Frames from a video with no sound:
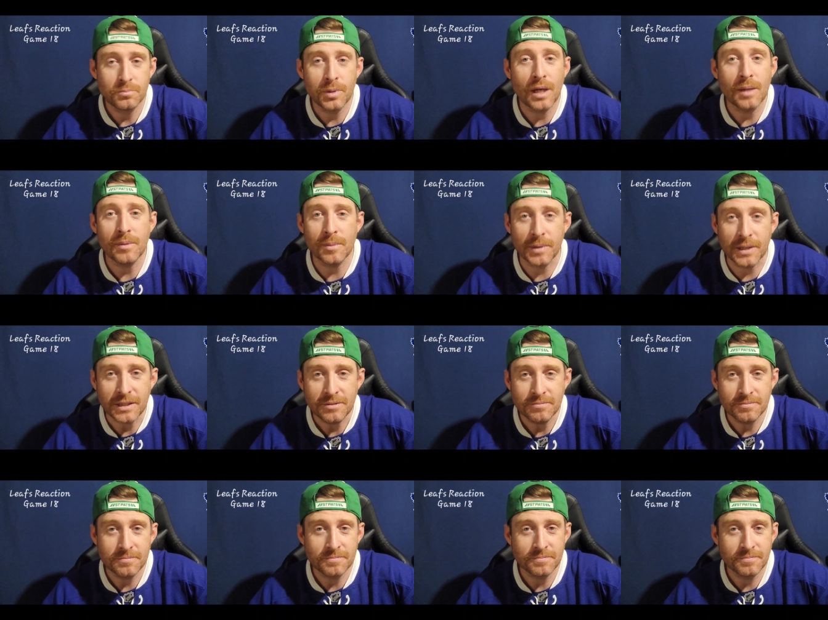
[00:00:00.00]
Probably.
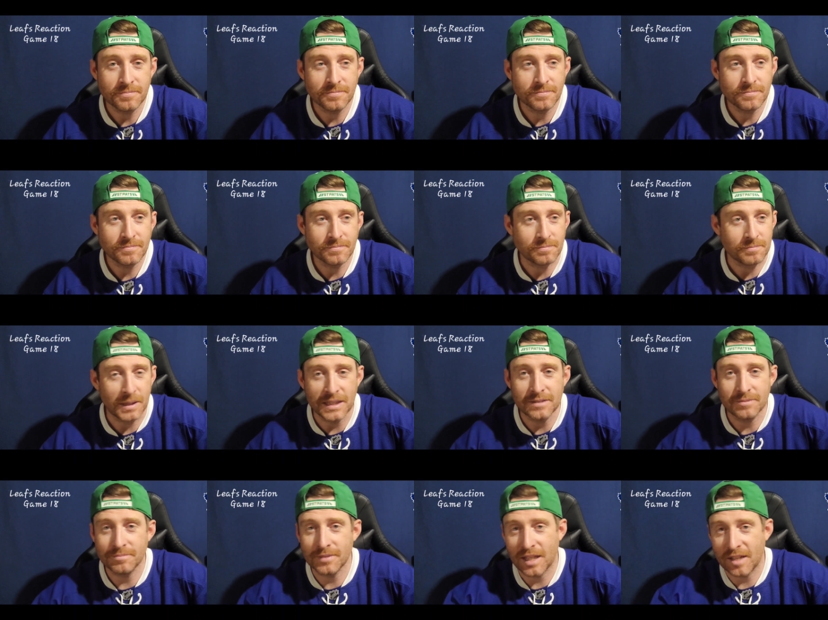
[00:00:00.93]

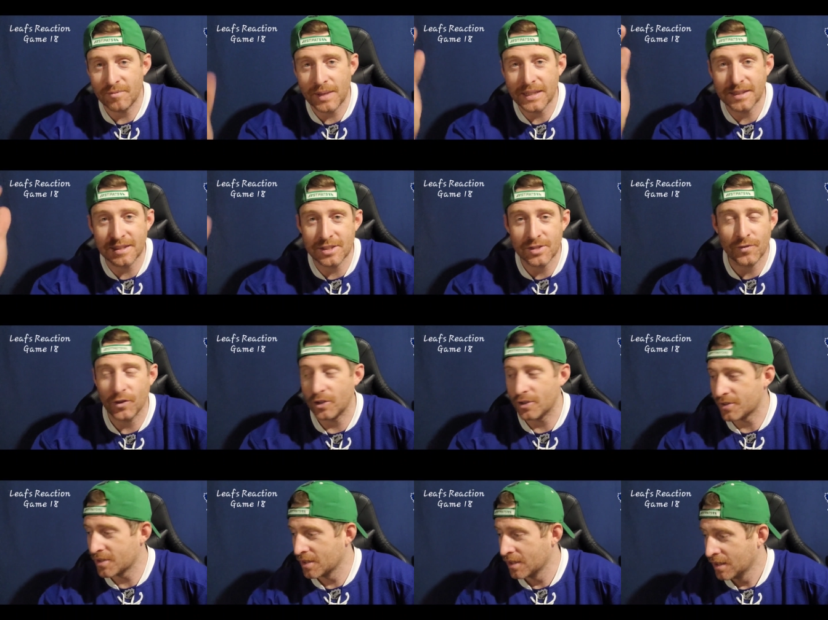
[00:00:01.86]
But I've made this
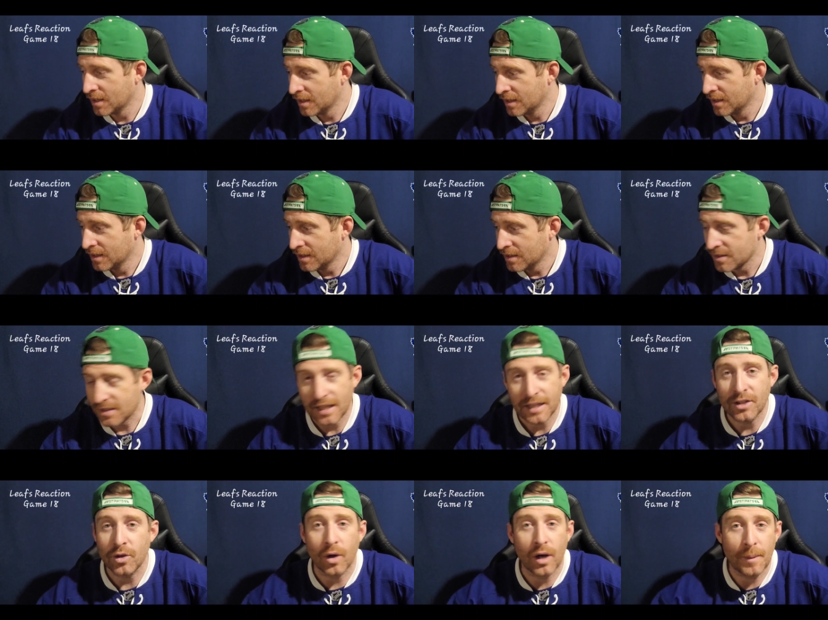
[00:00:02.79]
first.
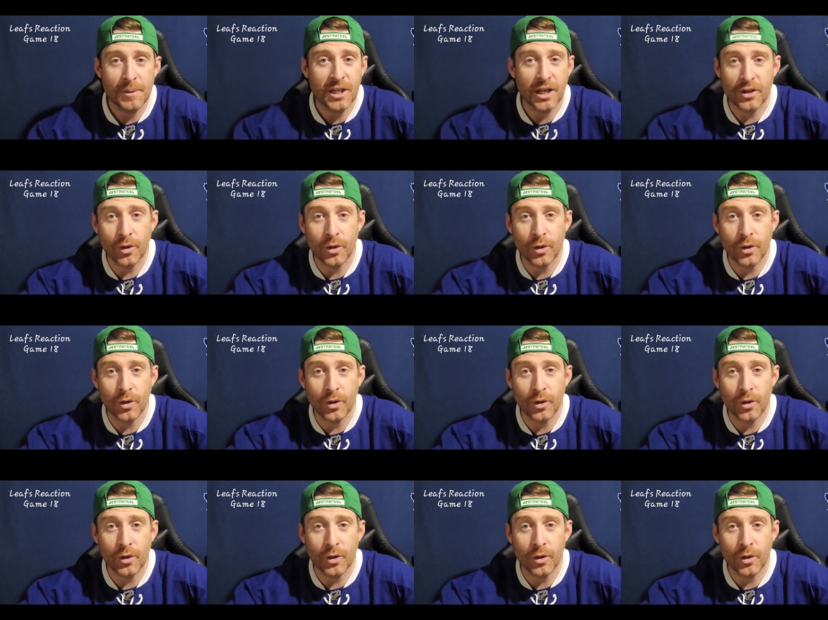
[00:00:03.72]
Second goal happened.